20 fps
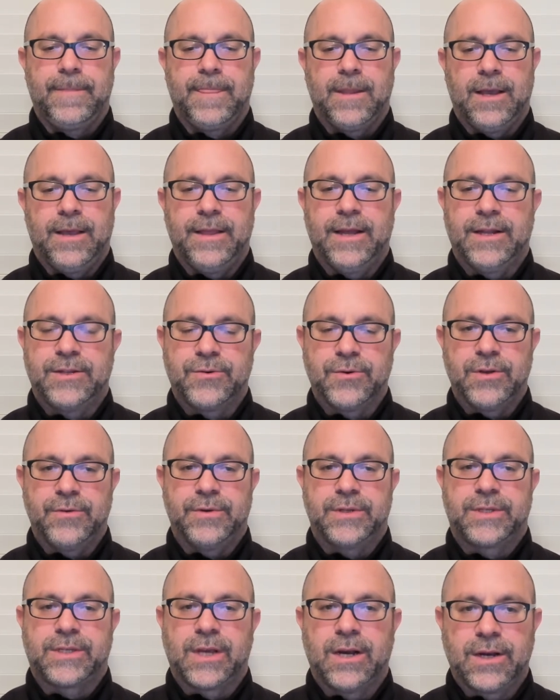and that's really
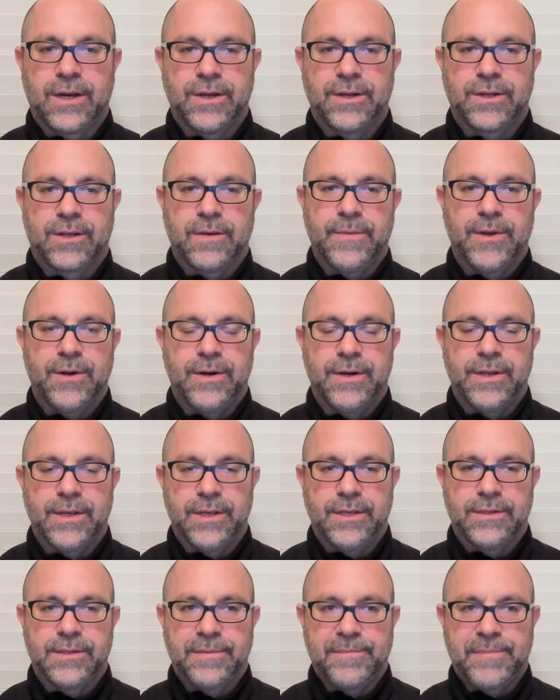what Sangha community
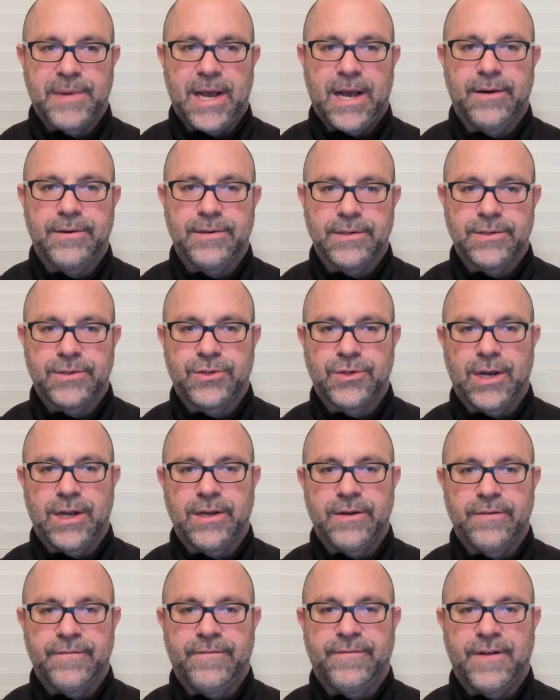is about, is
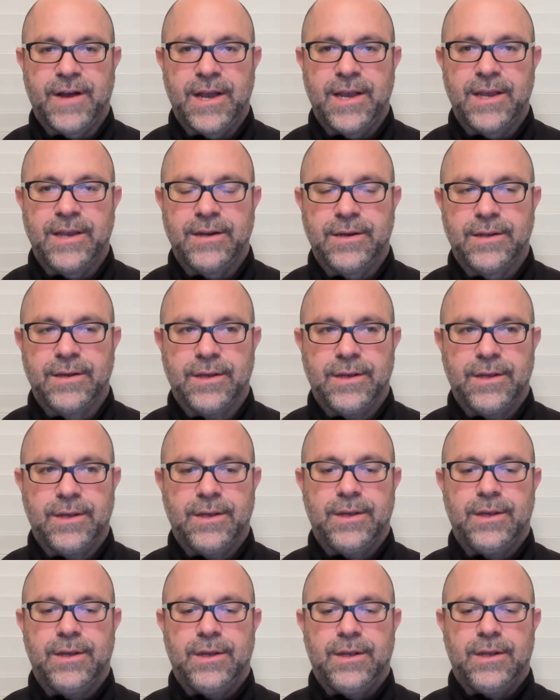trying to find
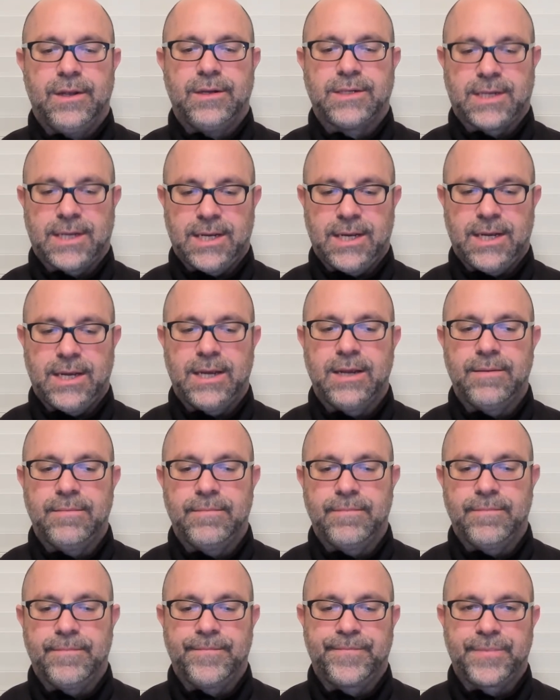
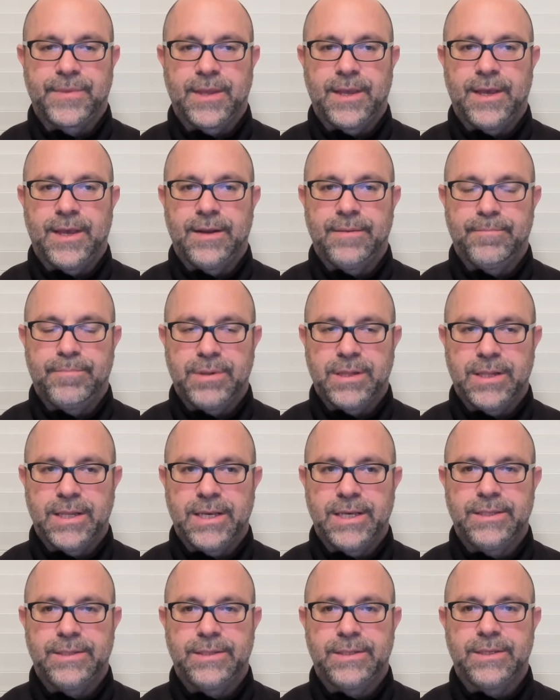time and
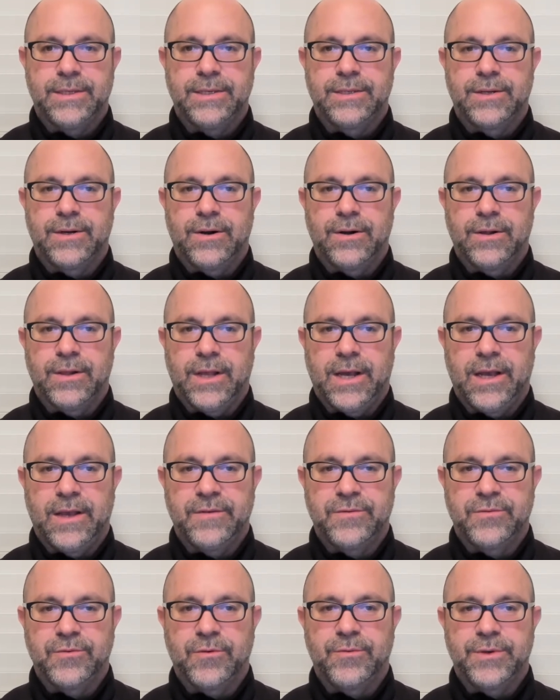places in our
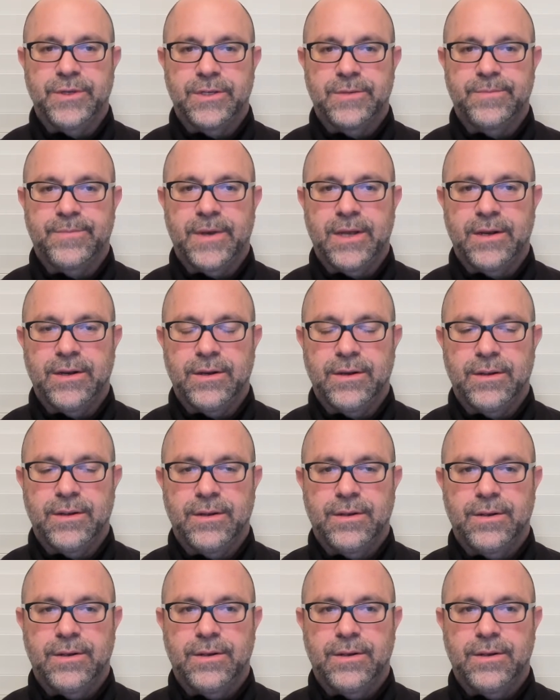lives where we spend